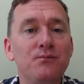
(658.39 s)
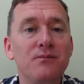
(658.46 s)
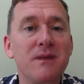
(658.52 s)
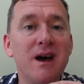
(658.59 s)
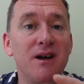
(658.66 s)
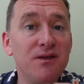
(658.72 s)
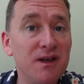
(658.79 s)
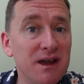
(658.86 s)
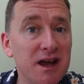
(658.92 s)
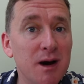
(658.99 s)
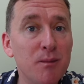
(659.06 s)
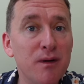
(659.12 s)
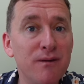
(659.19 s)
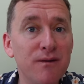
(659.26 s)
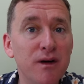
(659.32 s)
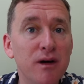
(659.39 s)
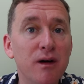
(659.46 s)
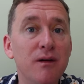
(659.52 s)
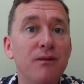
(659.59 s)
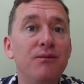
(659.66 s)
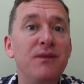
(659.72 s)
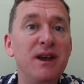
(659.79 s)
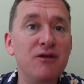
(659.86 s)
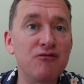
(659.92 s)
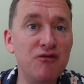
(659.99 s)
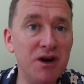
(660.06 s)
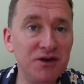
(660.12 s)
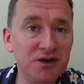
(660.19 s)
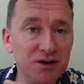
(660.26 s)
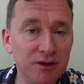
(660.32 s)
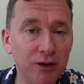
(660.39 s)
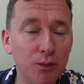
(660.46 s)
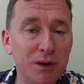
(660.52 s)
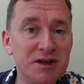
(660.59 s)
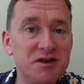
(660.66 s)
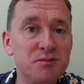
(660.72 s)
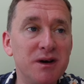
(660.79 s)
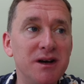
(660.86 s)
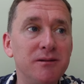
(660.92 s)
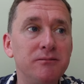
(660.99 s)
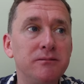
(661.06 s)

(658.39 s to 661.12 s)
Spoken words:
I think I prefer the original Whisper.